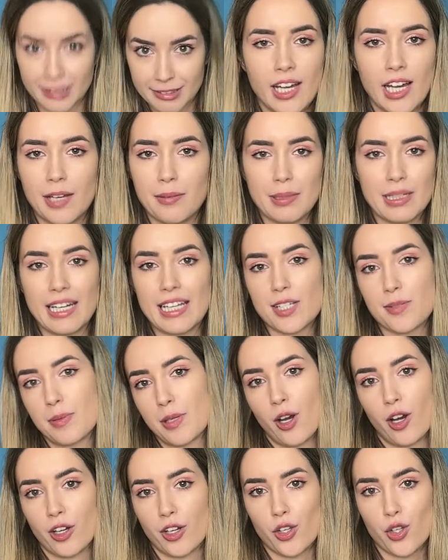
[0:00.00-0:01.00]
I mean, let's be
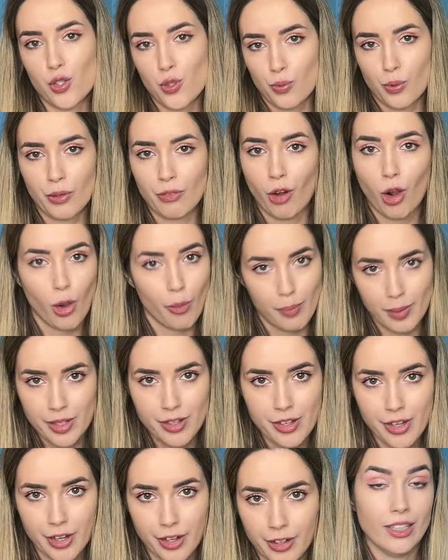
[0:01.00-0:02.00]
honest, we've all been
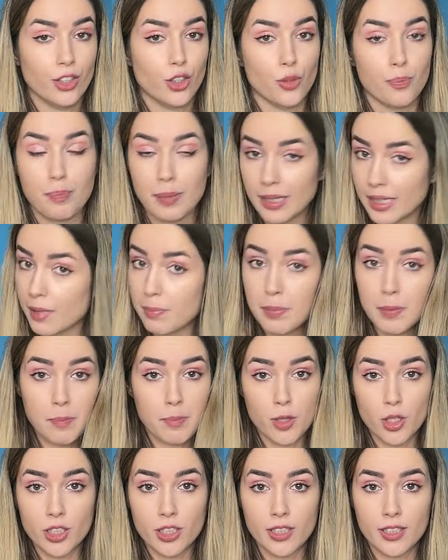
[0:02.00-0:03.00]
there. You pick up a
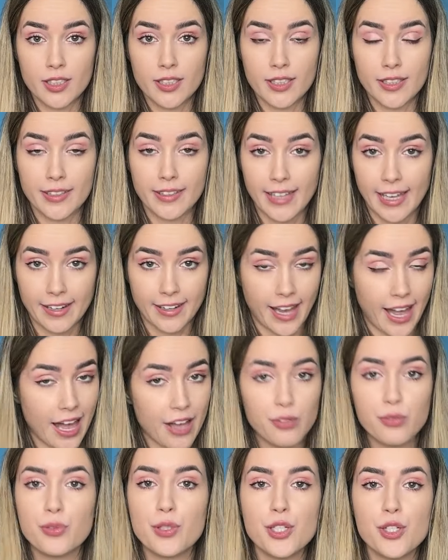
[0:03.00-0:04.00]
book, get
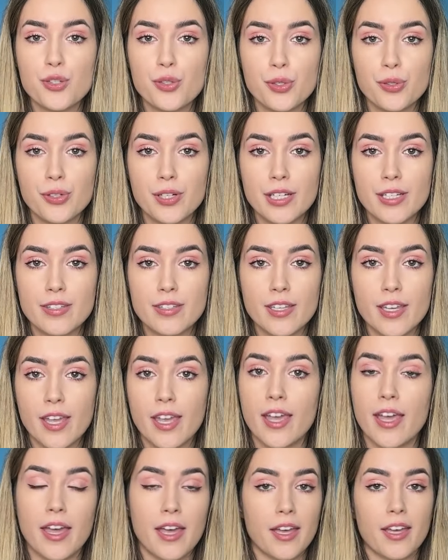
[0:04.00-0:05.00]
halfway through it,
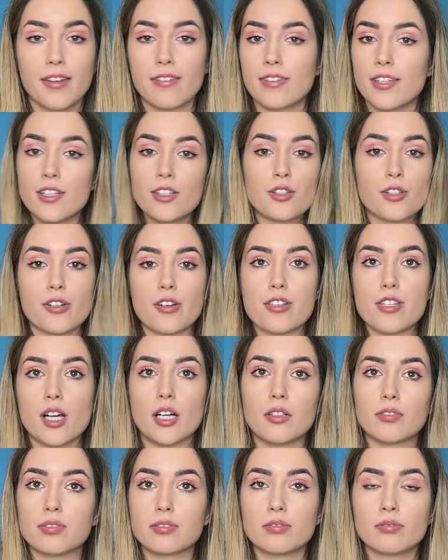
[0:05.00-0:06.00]
and think to
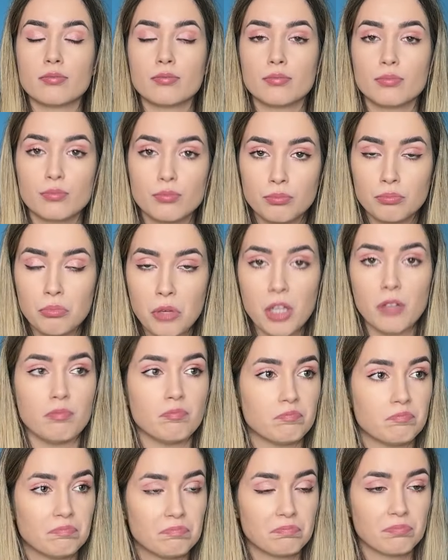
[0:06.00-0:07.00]
yourself, well,
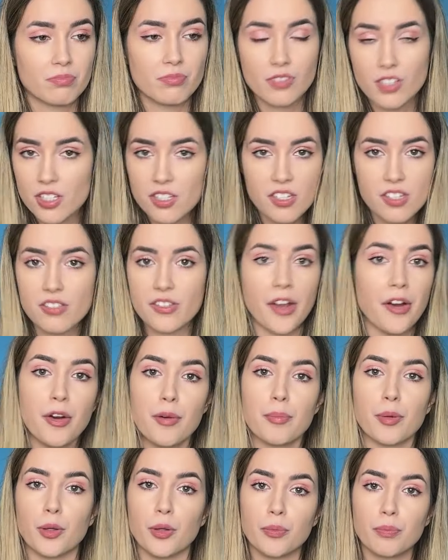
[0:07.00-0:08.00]
this is
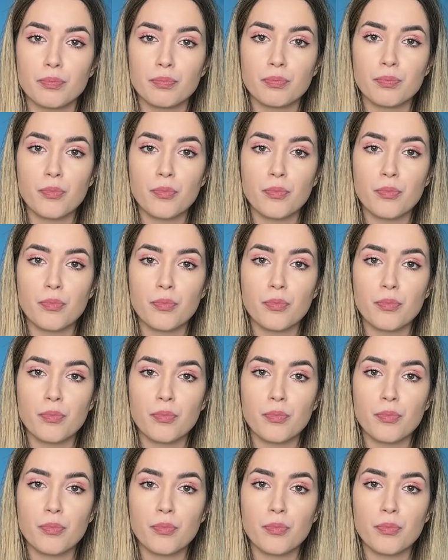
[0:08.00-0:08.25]
terrible.